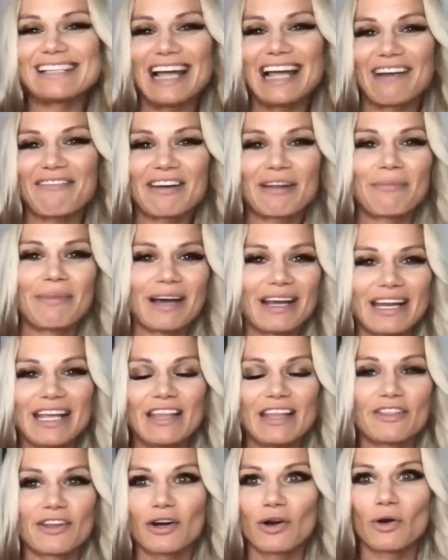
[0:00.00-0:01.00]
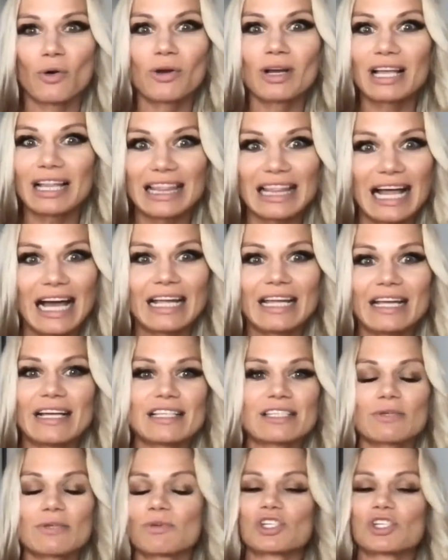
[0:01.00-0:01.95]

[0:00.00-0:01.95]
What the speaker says: everybody, their own clients,